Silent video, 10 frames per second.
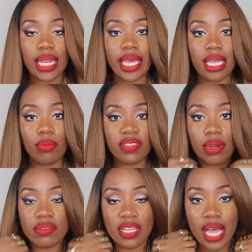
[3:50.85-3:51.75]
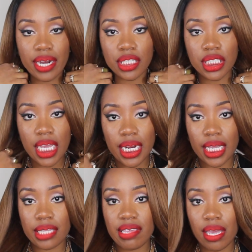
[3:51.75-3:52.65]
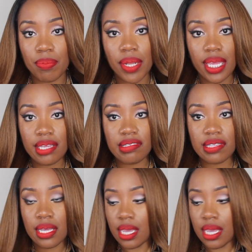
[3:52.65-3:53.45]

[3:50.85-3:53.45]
Like there was a lot of shedding taking place.